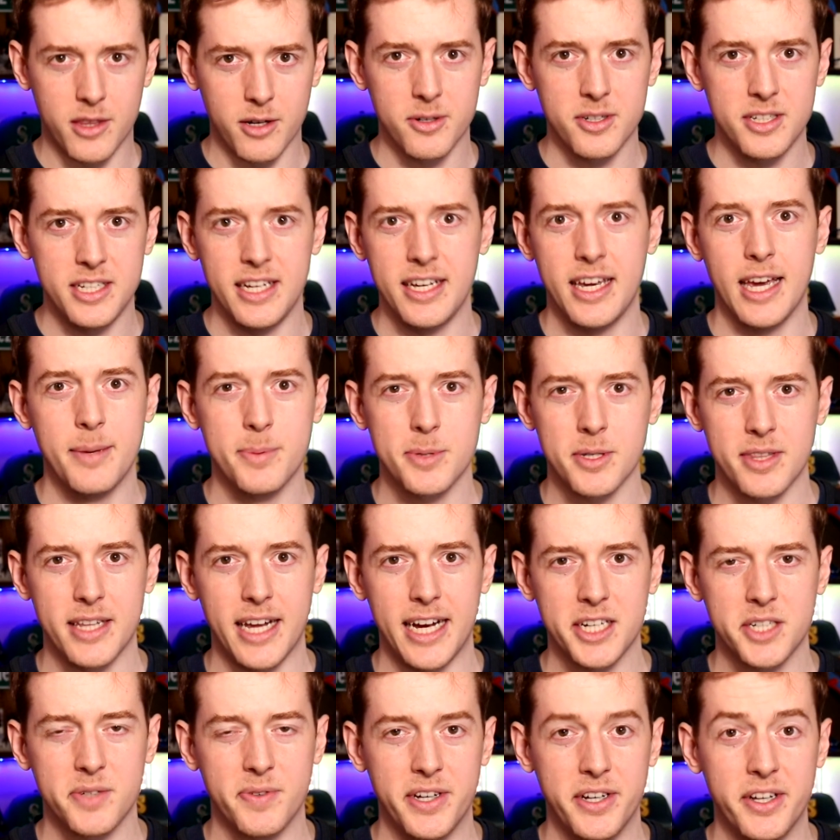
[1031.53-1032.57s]
13 games with
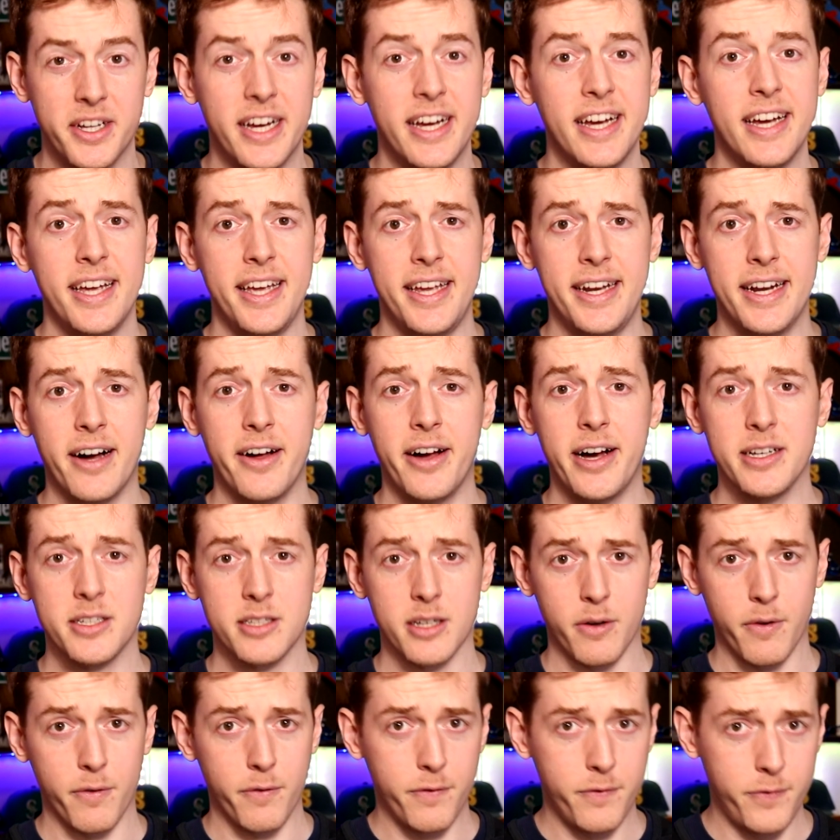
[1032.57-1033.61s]
Nashville. He now has
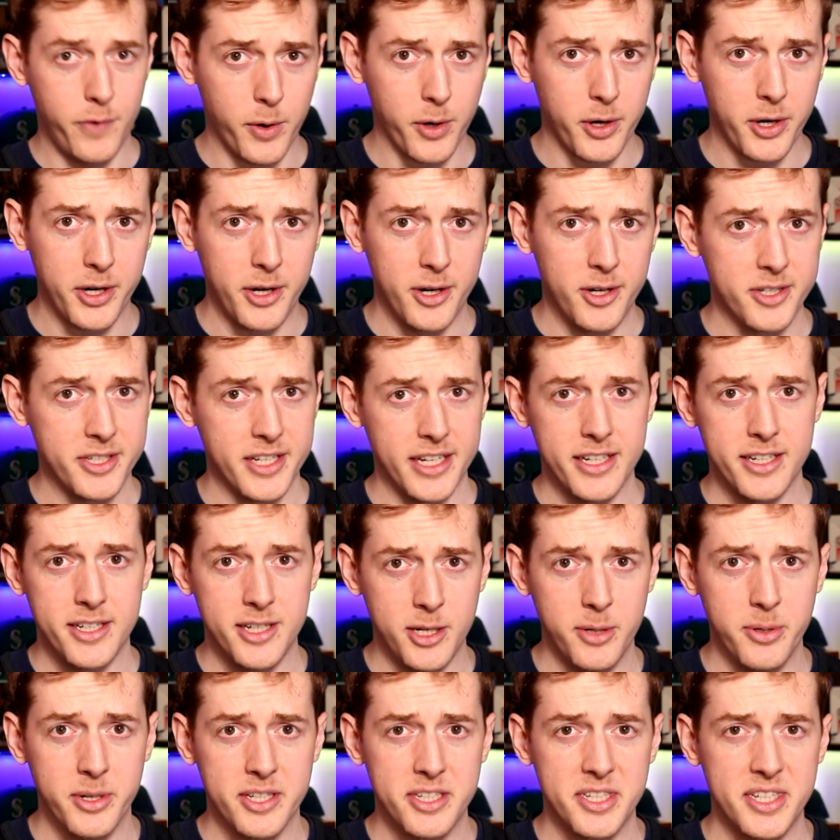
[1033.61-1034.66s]
4 goals and
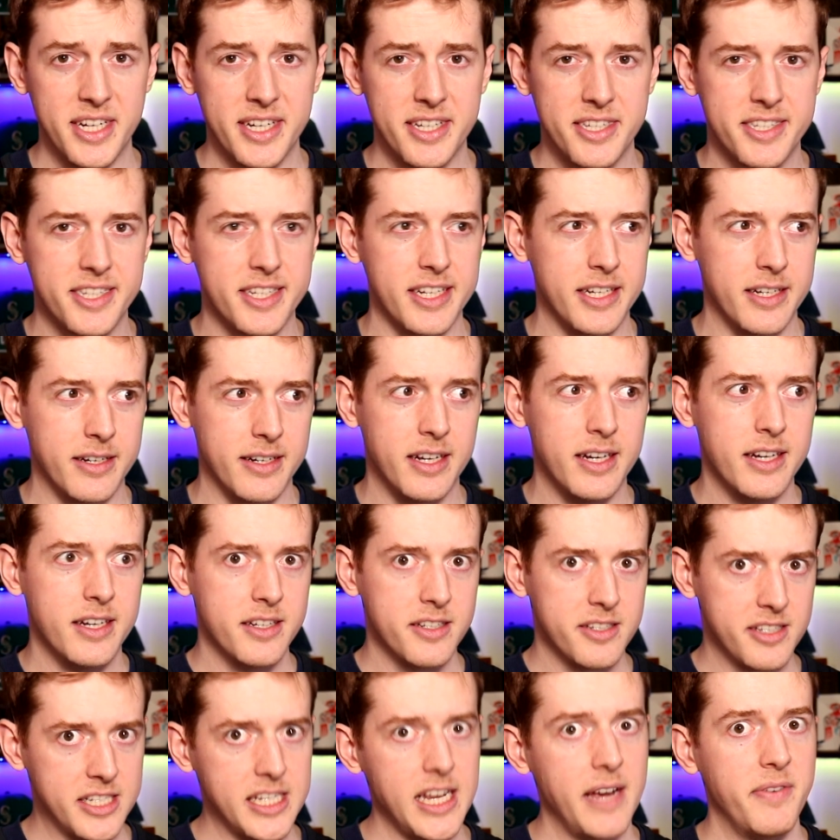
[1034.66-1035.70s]
2 assists in
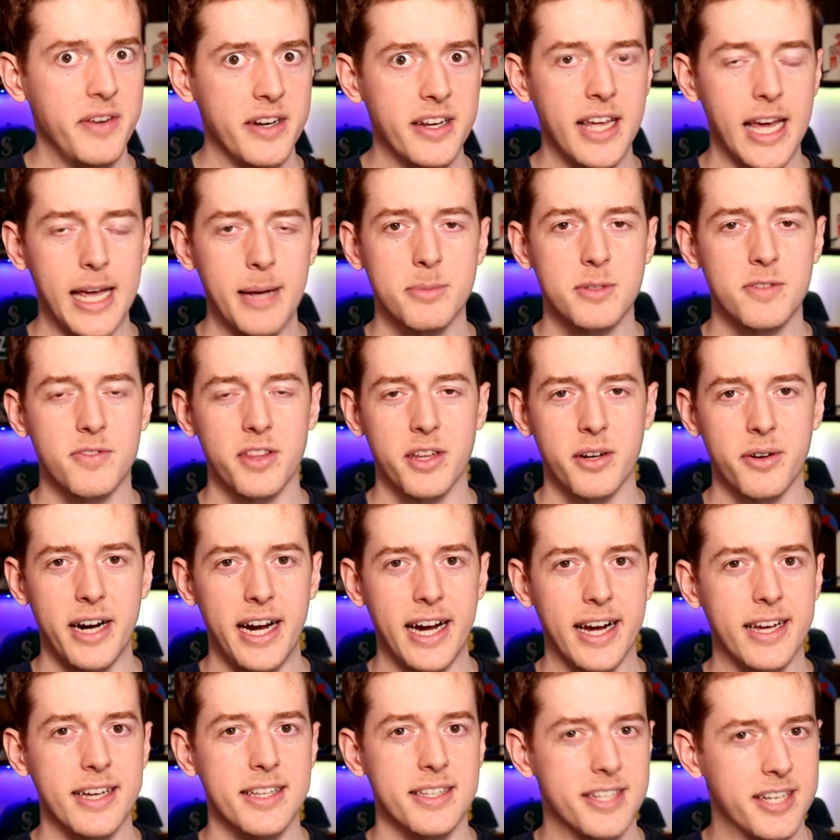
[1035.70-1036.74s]
7 games for the
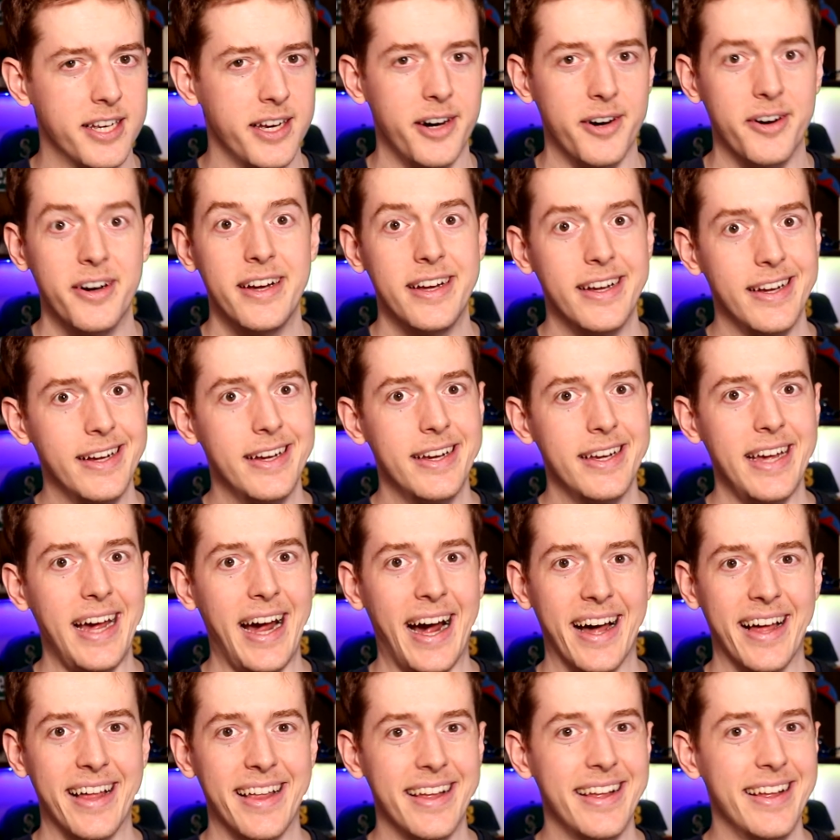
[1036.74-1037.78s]
Kraken, so yeah,
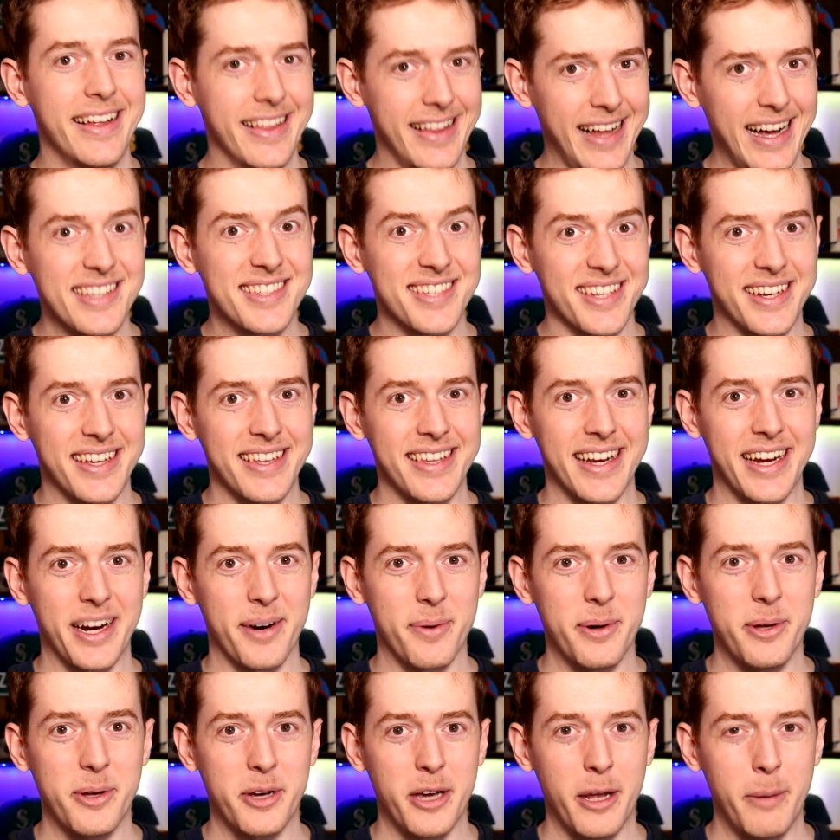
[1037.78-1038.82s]
that's looking like a
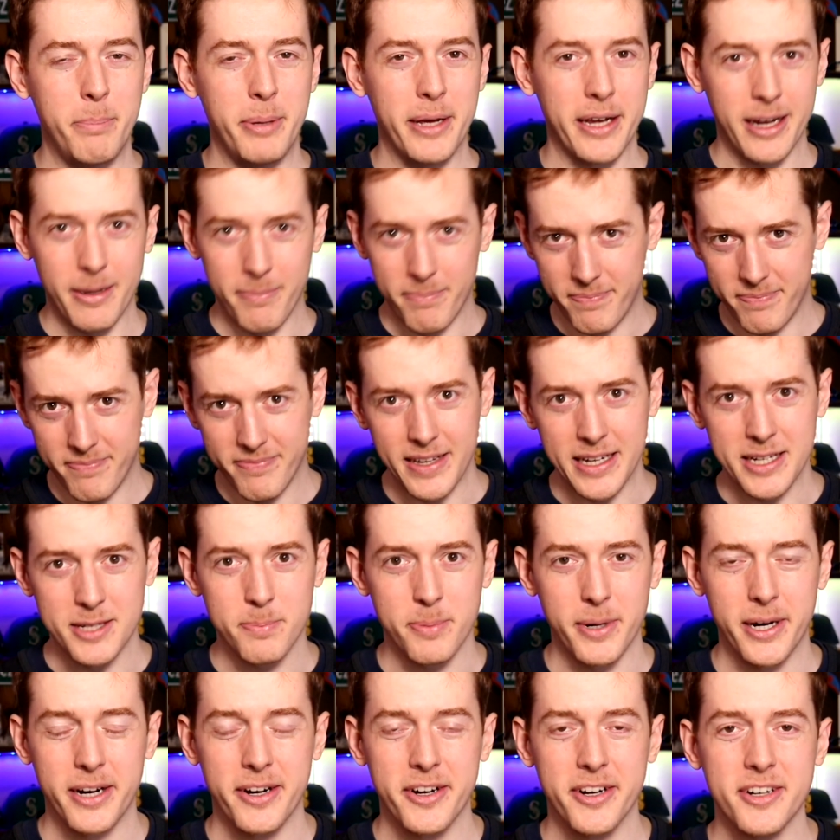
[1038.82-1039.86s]
real good pickup. Thanks,
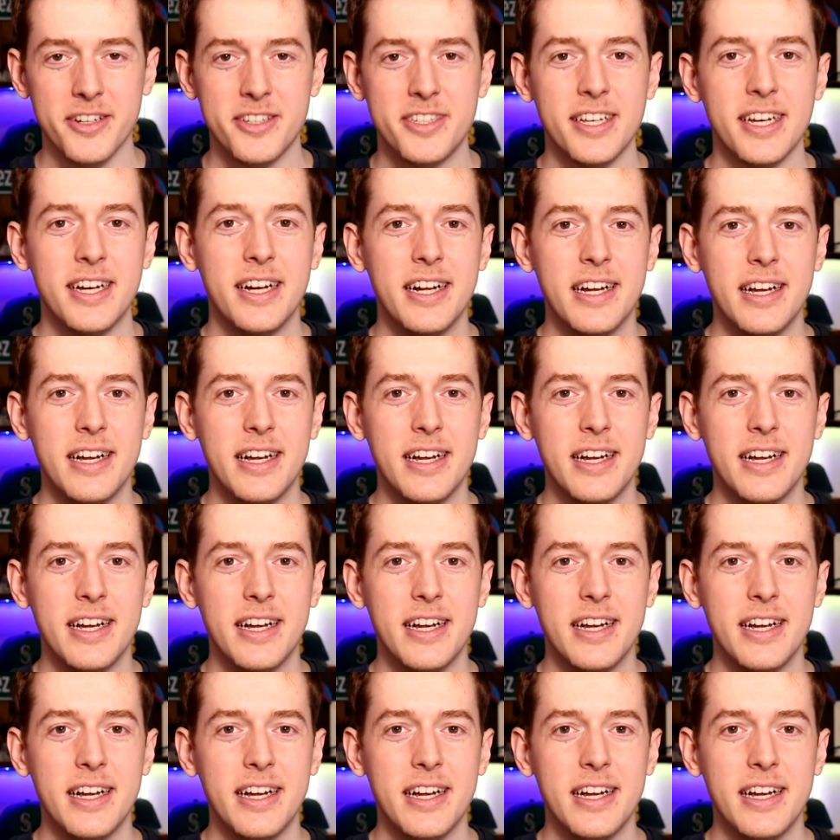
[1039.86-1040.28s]
Predators.